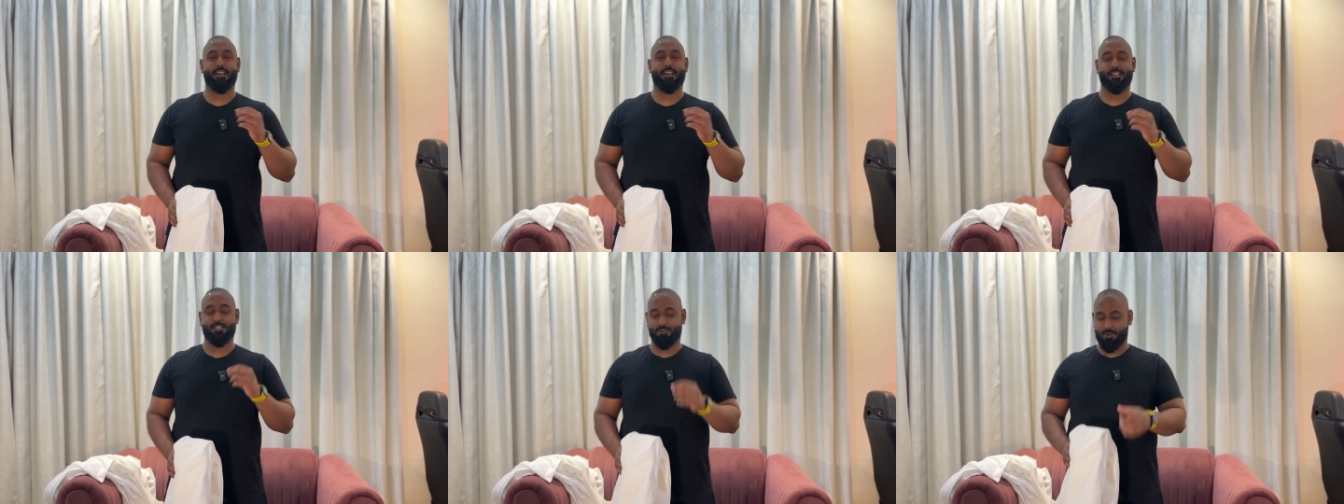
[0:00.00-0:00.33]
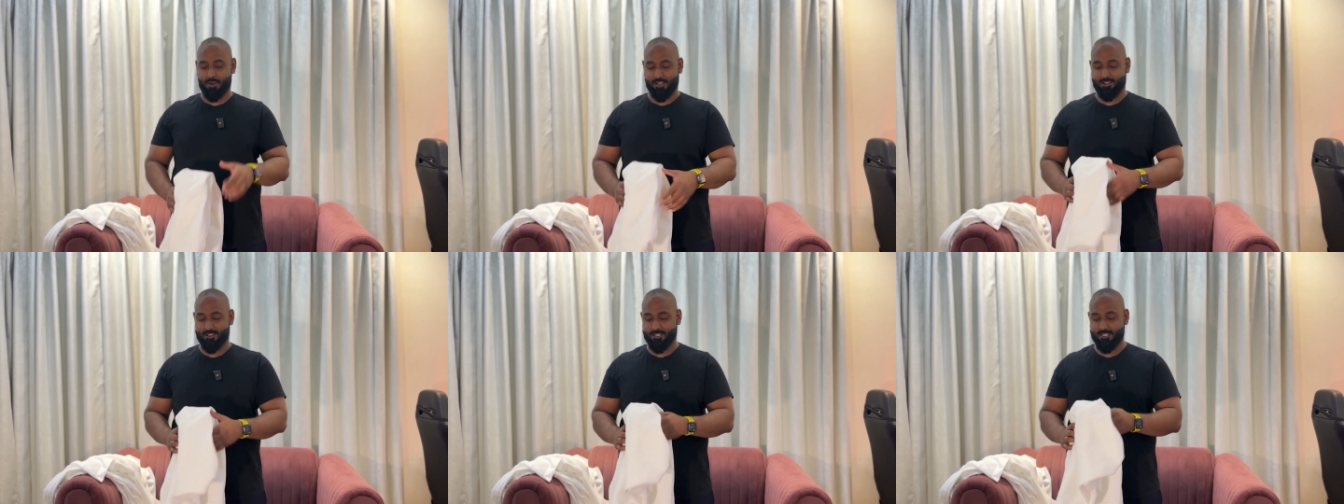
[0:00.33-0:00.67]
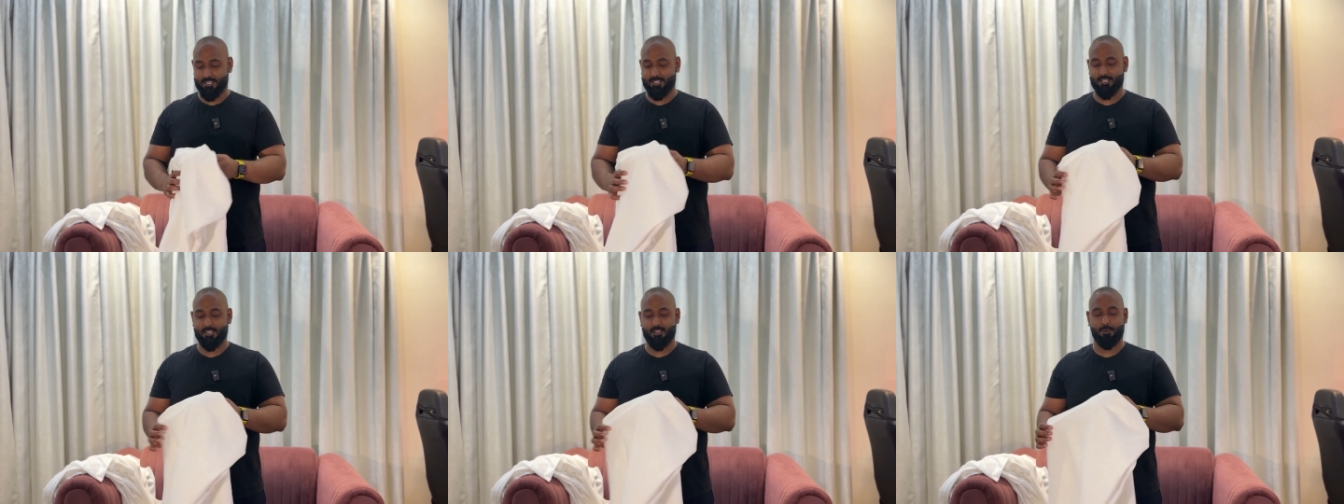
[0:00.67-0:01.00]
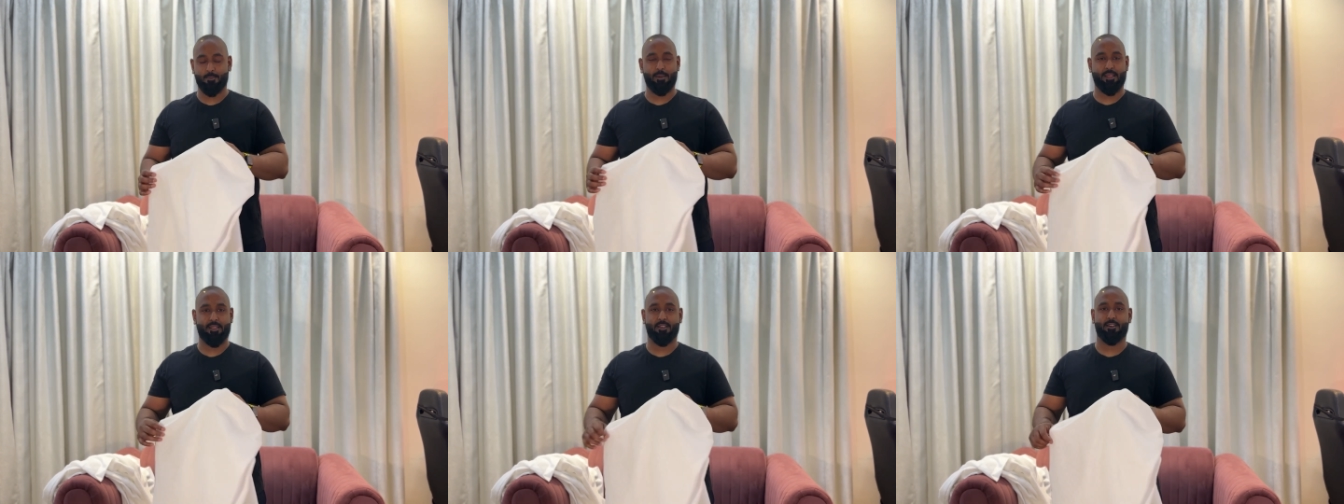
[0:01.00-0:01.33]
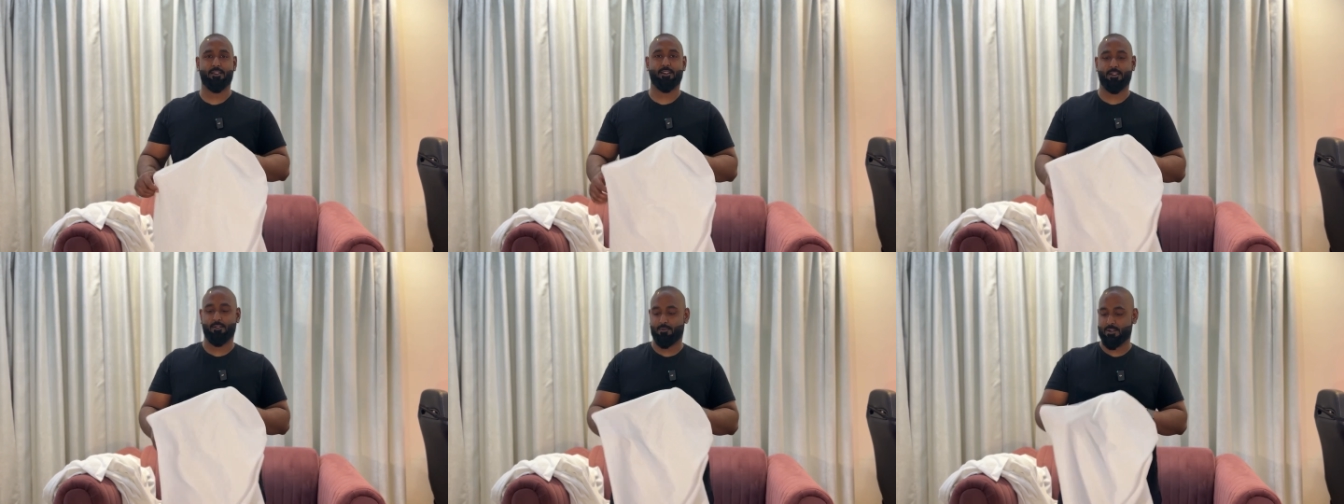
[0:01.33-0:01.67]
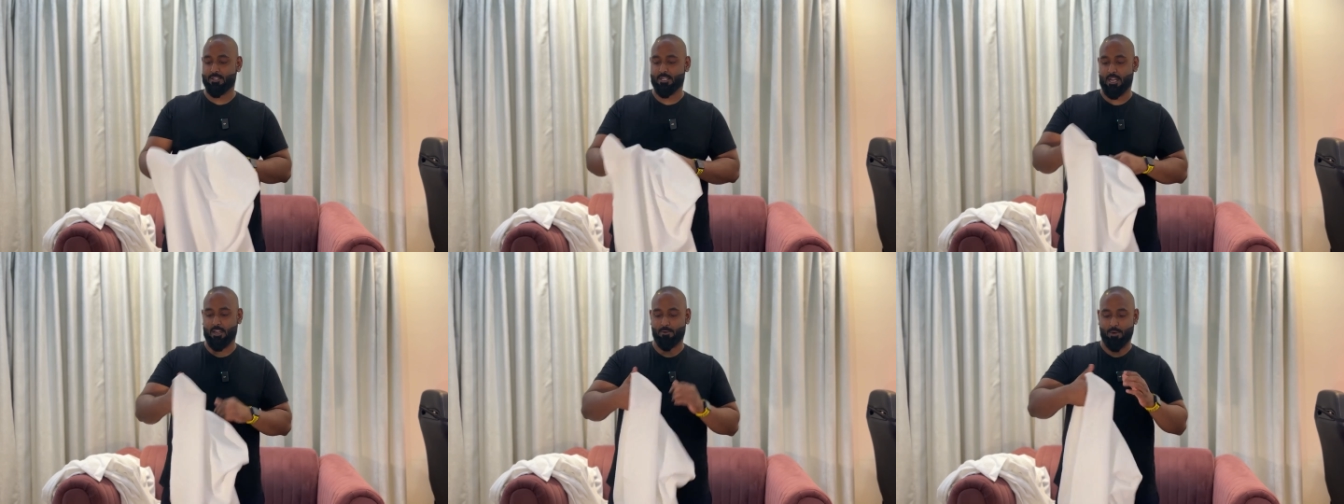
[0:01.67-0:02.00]
that's why this is the method in
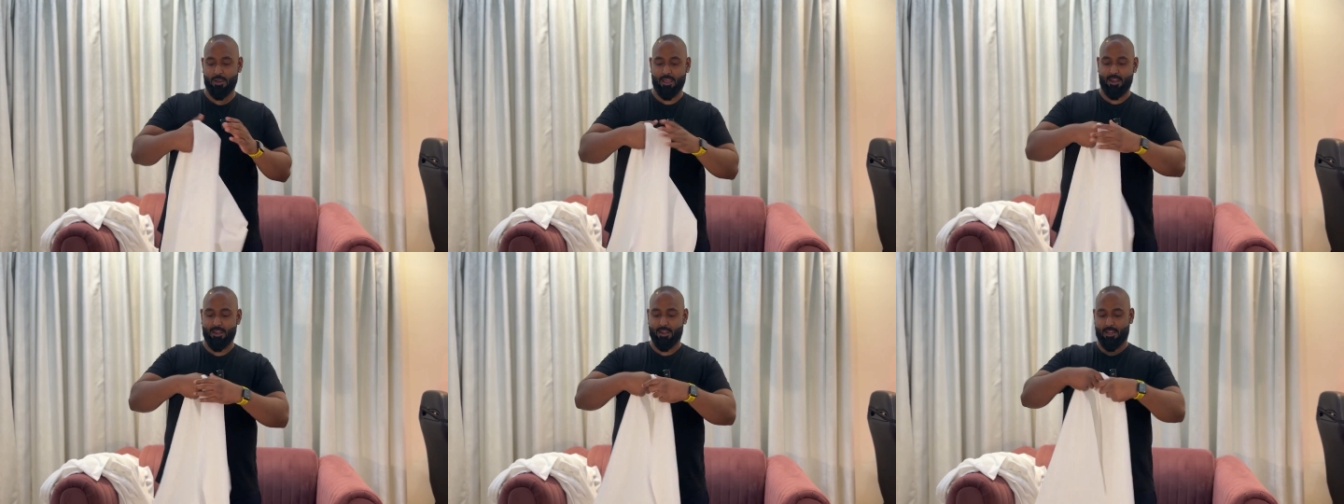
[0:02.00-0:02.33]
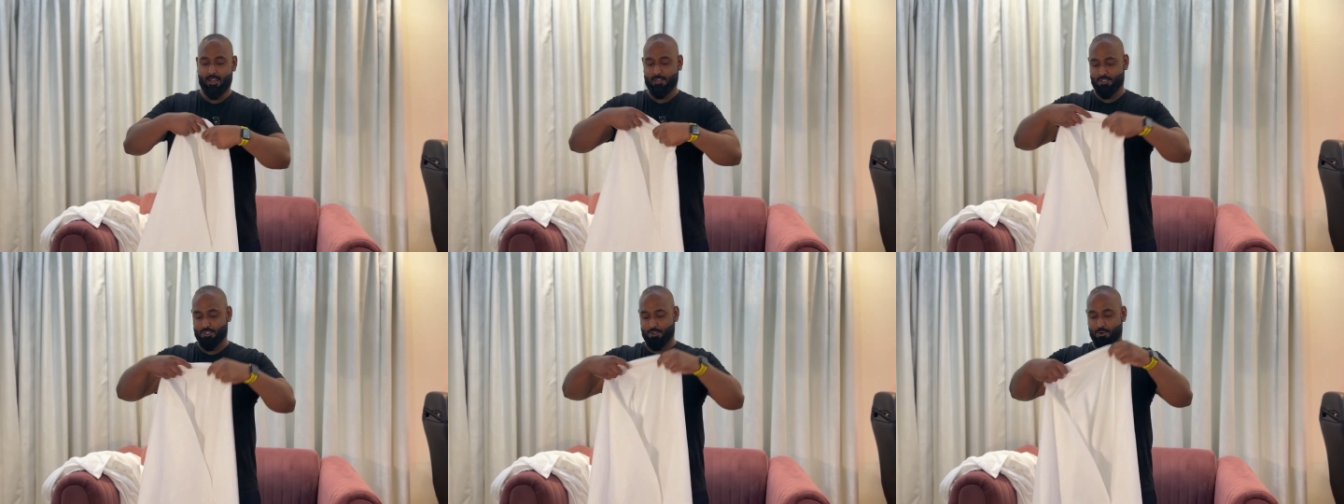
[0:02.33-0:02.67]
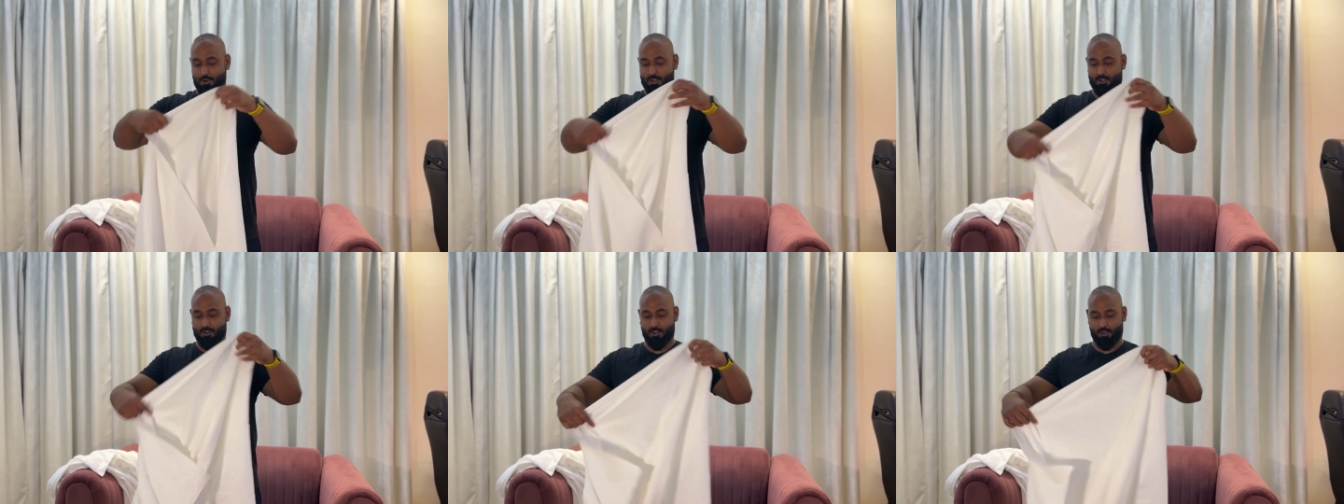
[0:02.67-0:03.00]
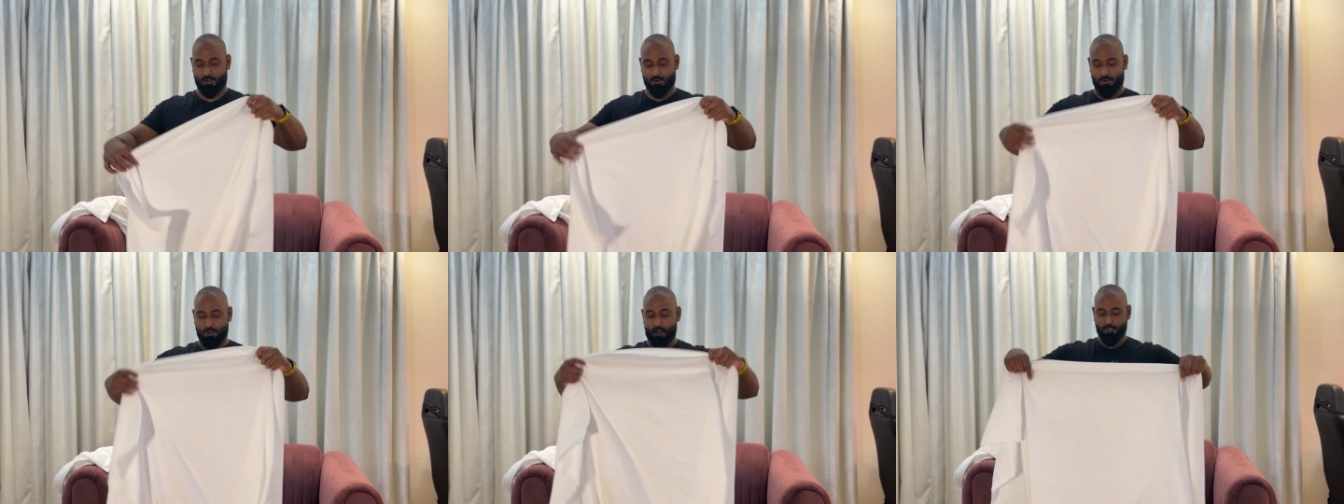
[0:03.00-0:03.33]
which I wear, and I'll show it to you.